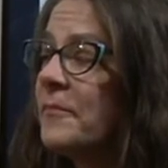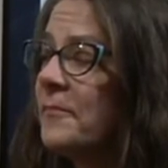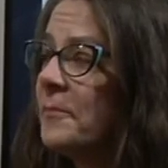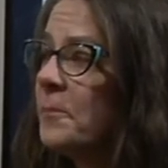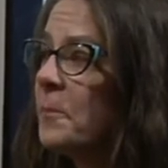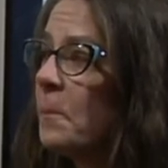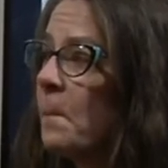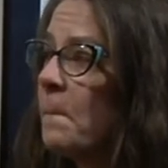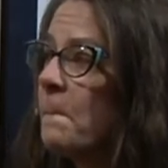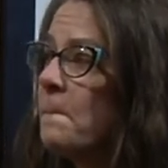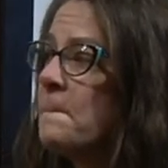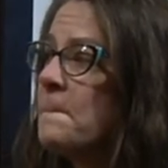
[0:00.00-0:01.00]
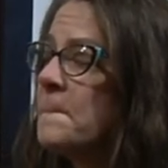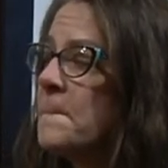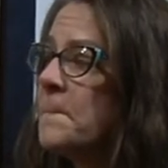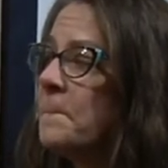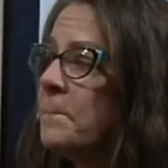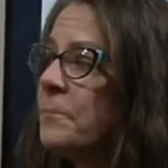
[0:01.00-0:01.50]

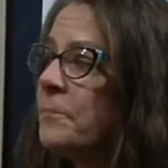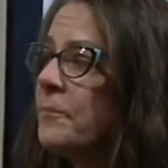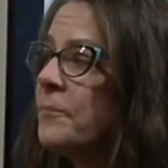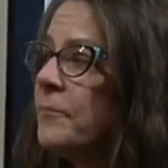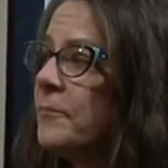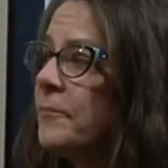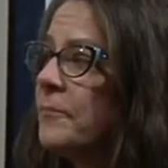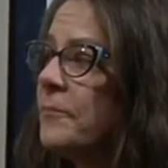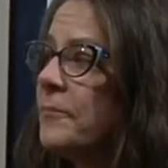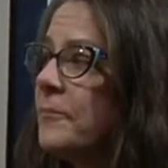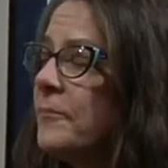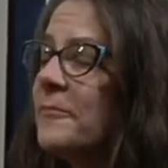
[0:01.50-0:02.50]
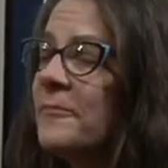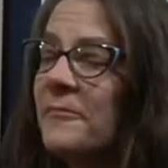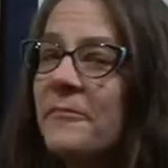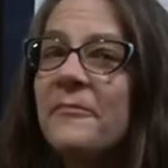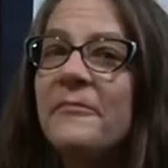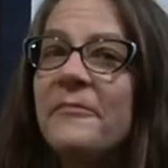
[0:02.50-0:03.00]

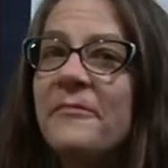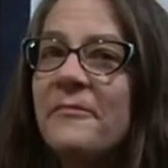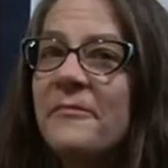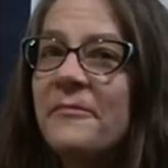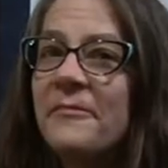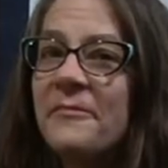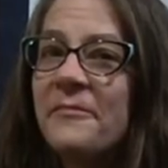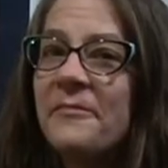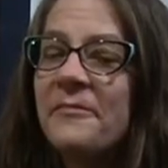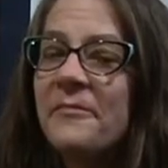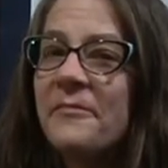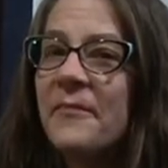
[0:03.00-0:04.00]
[no speech]